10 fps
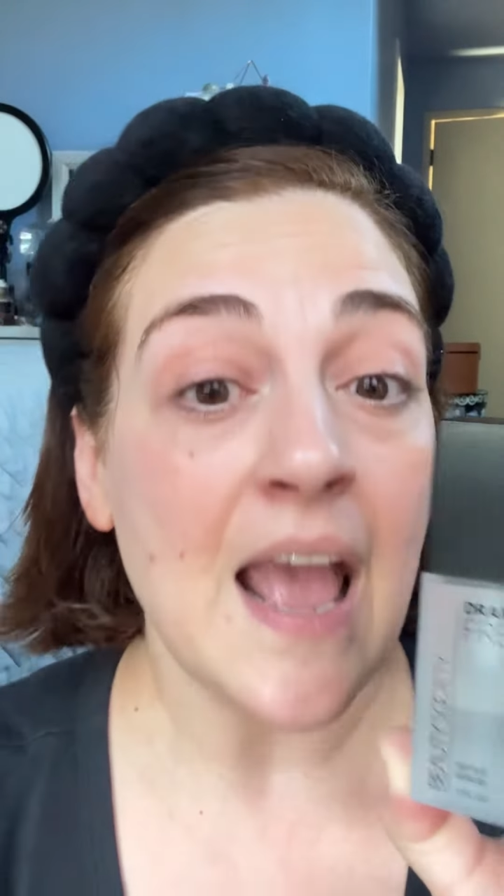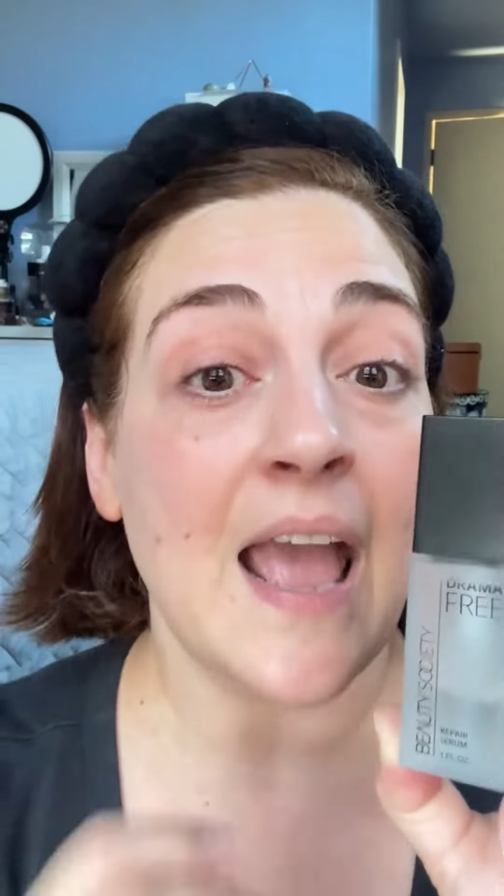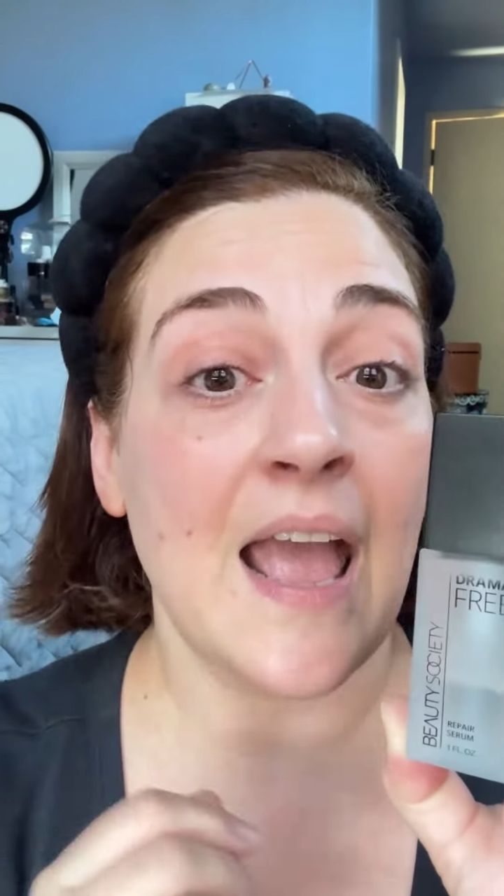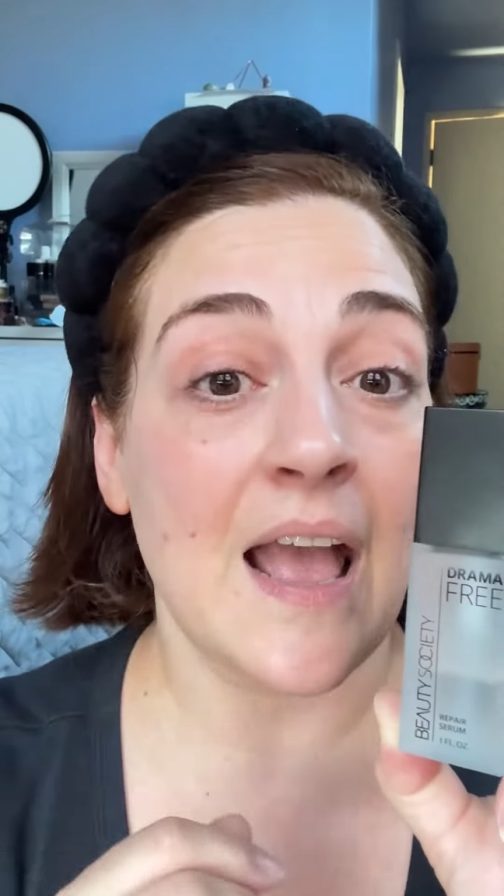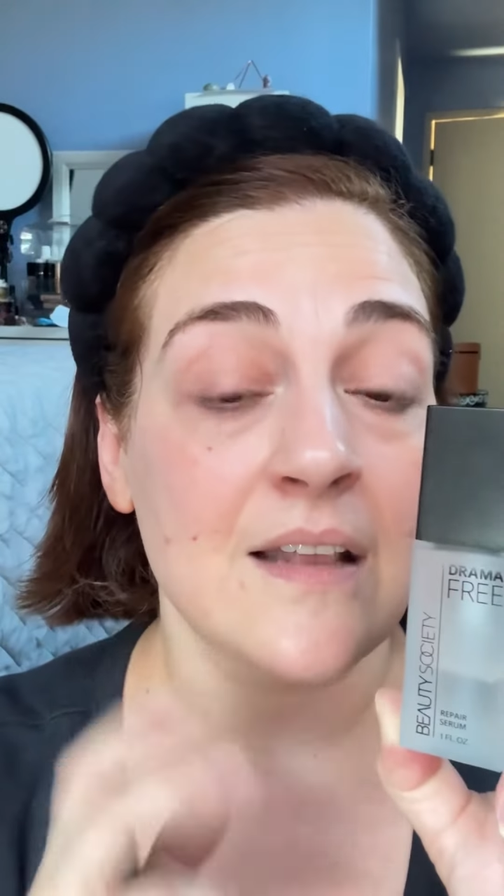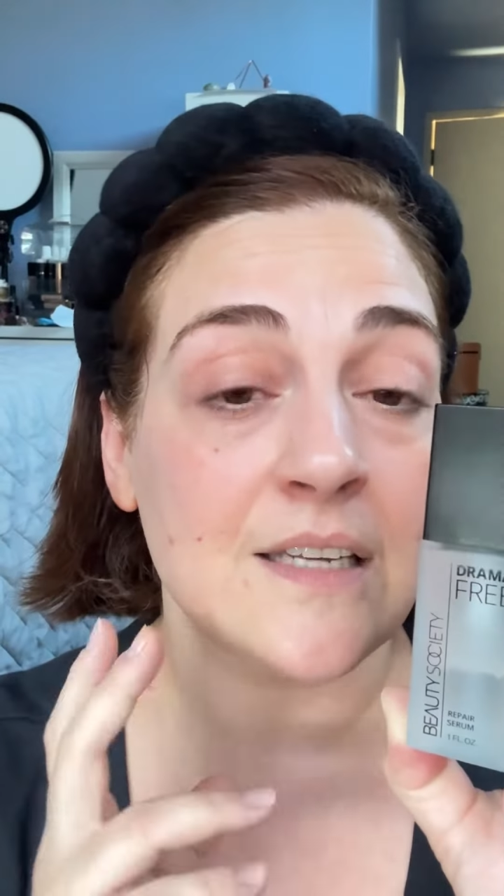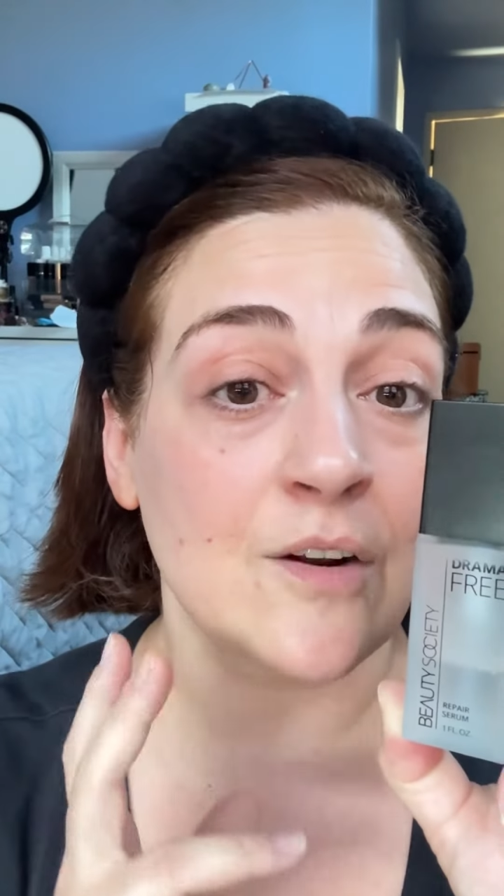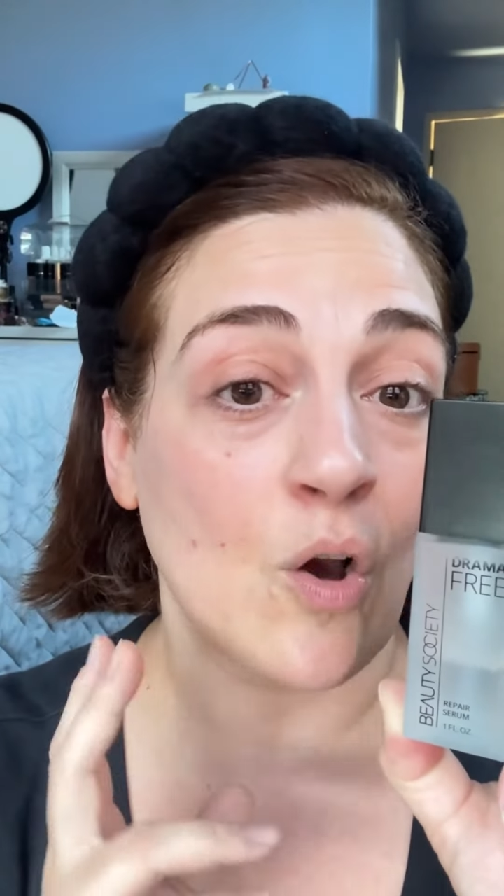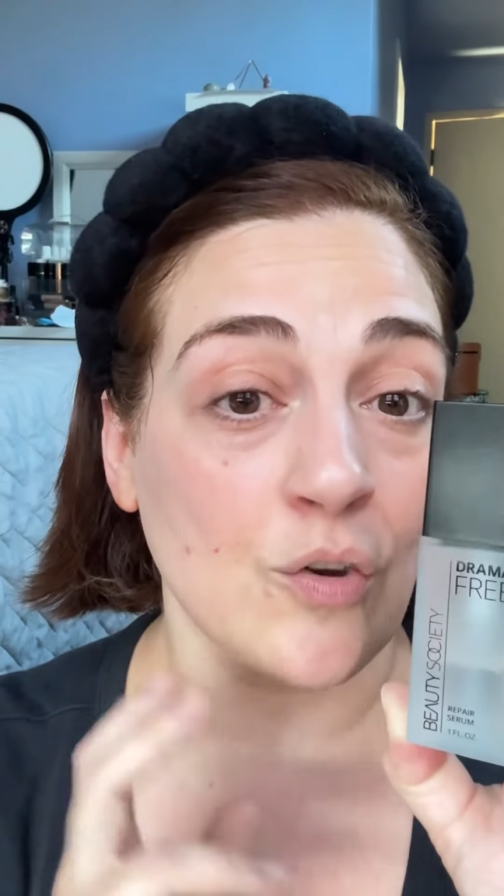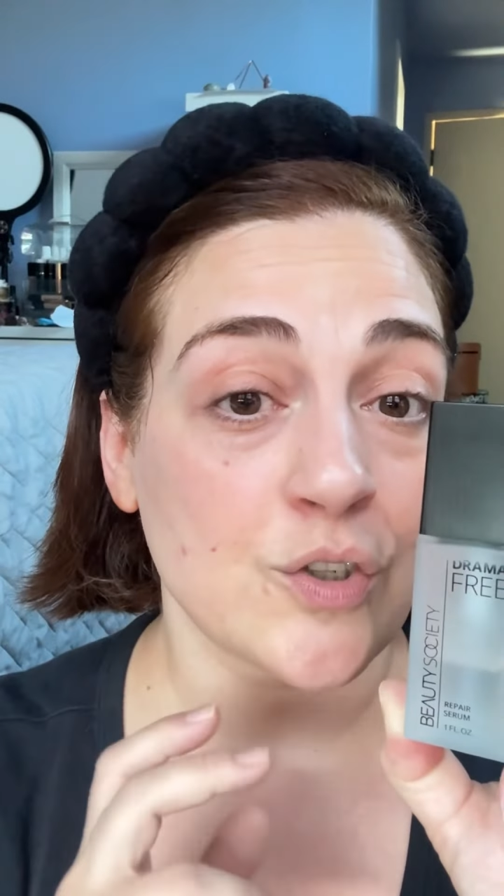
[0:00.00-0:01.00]
and it
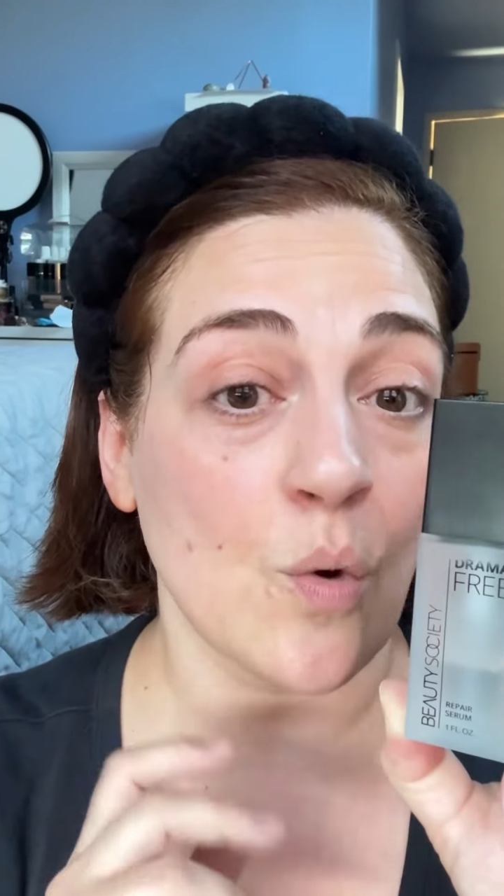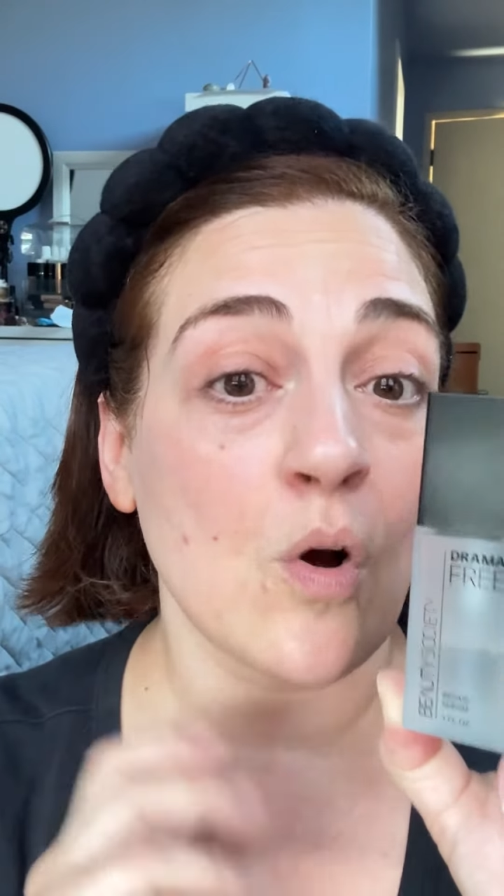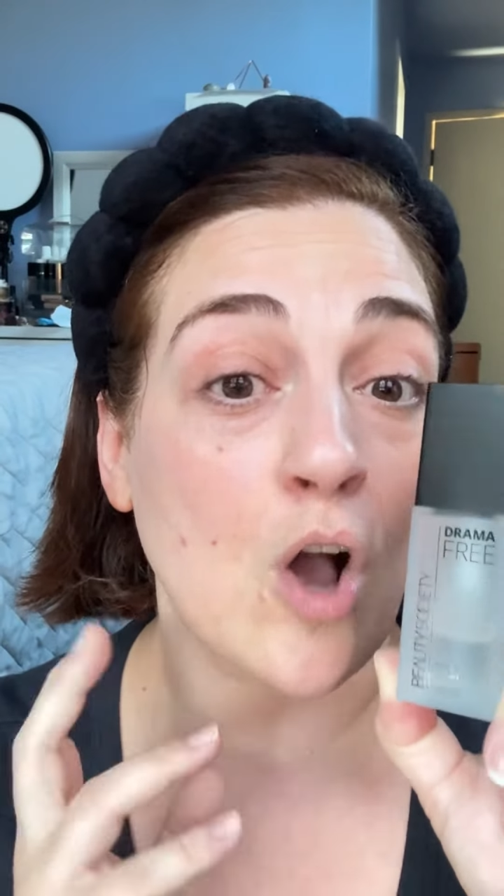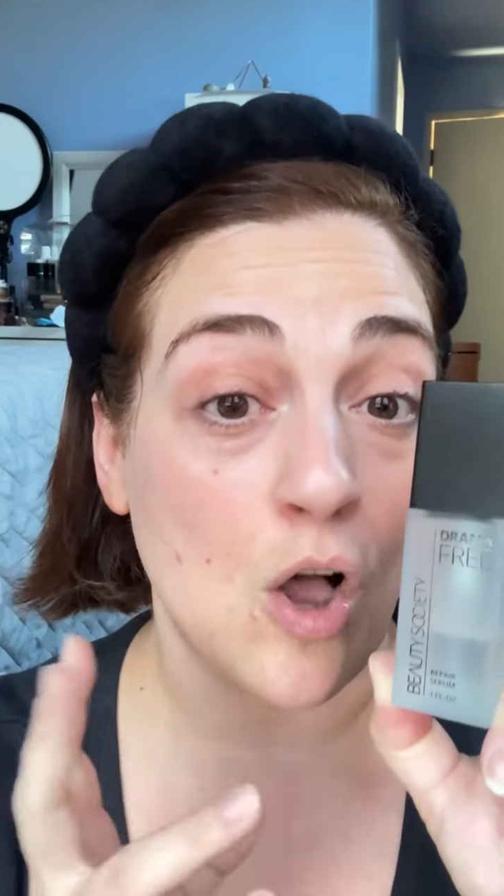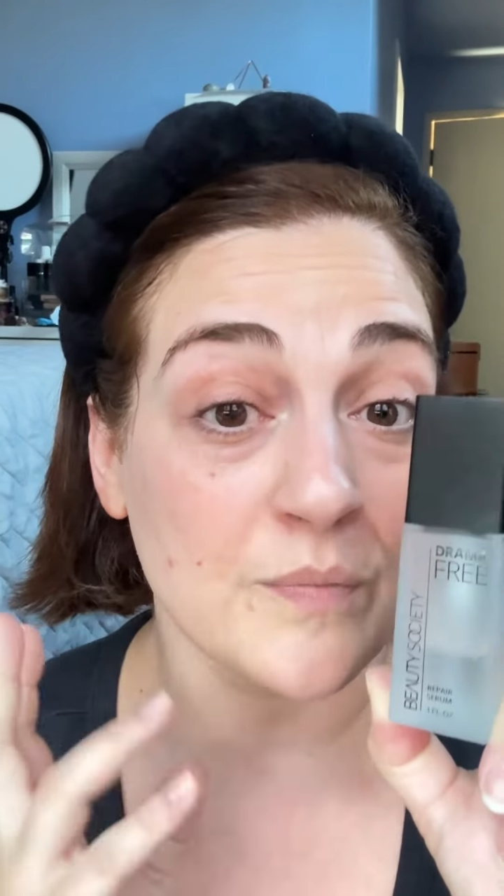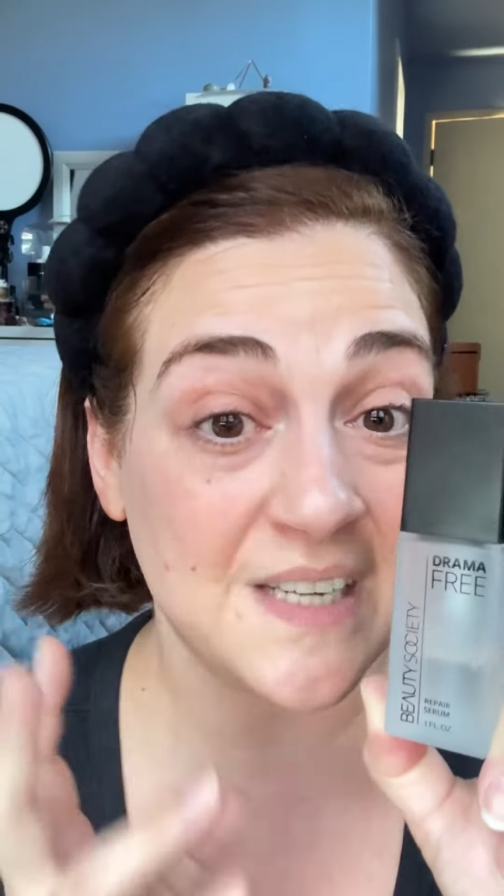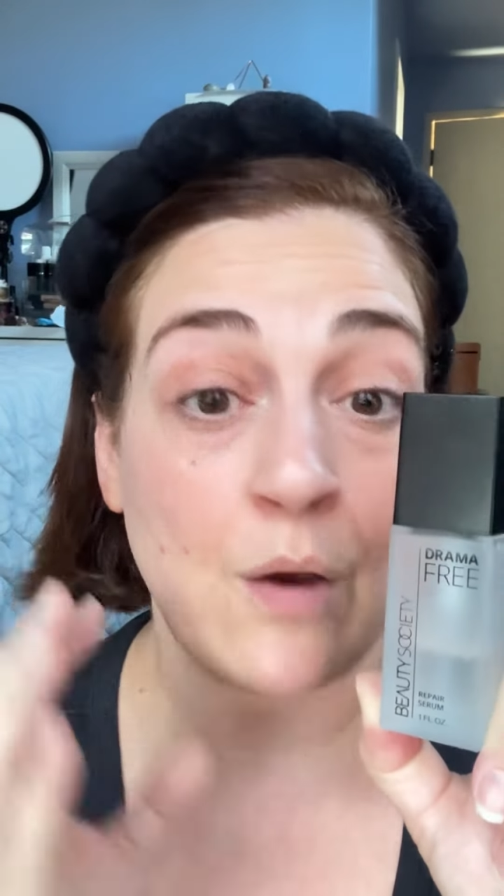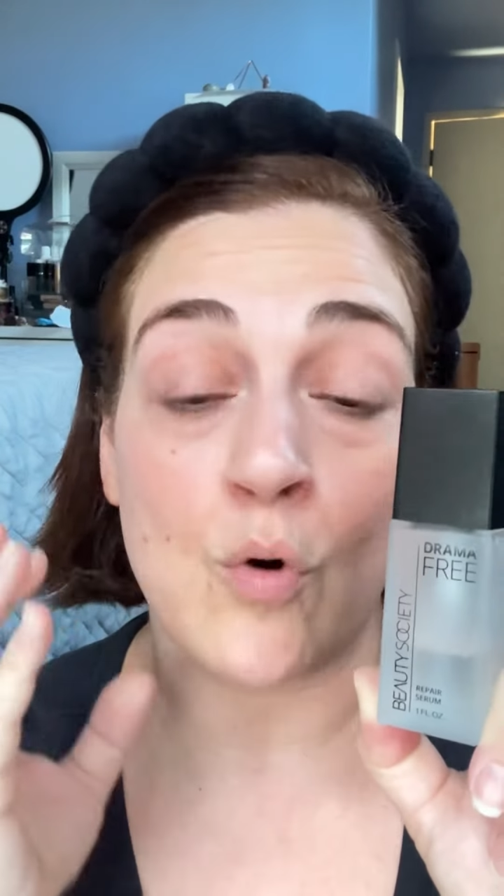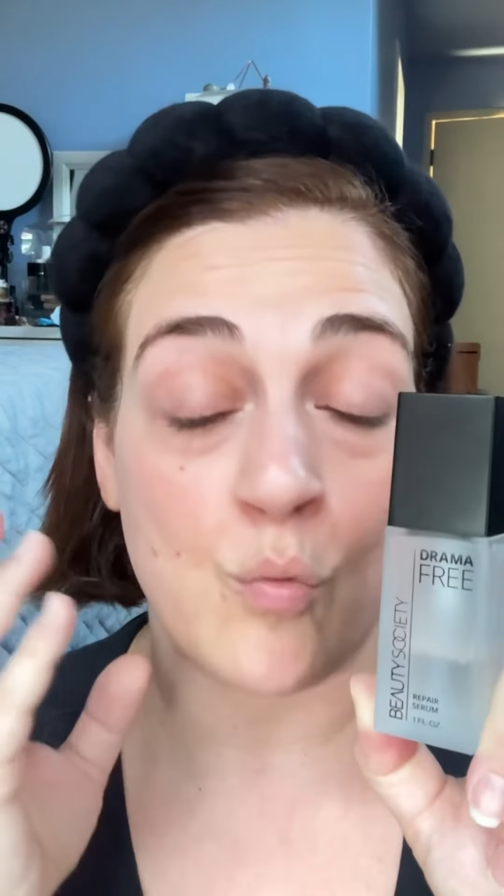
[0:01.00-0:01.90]
also calms down